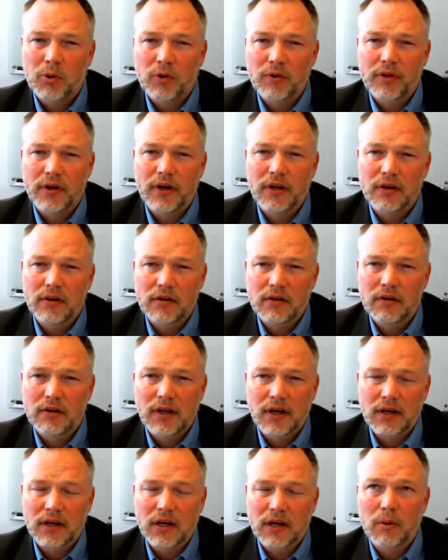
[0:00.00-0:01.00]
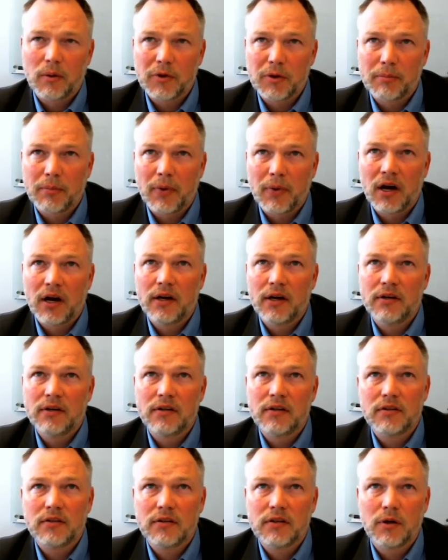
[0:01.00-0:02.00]
that come to mind,
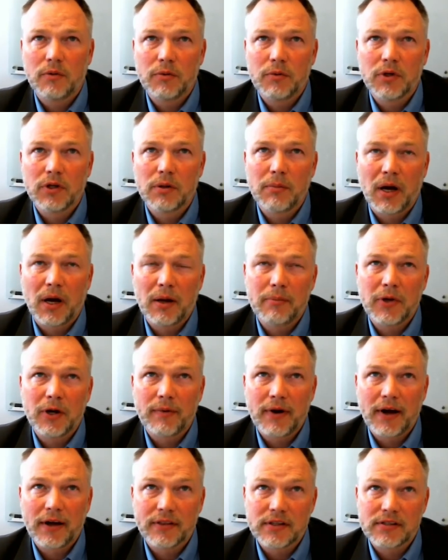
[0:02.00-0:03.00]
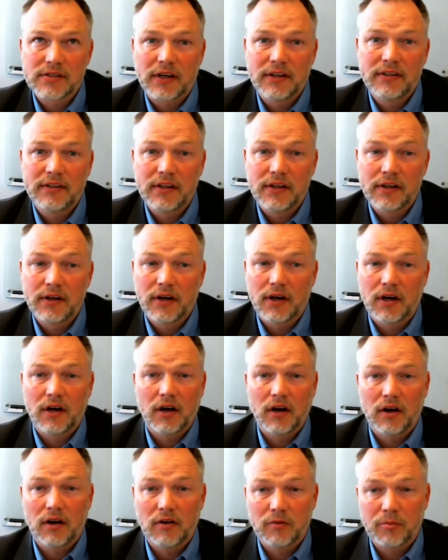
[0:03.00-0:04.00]
really might be around this idea
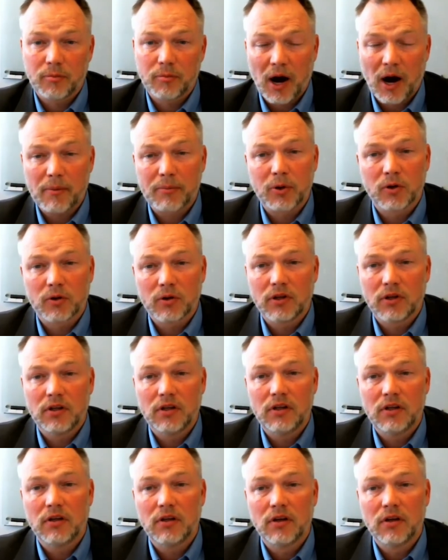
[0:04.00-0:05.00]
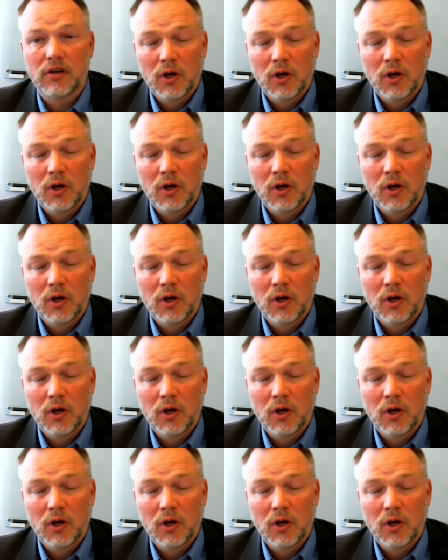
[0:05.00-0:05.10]
of properly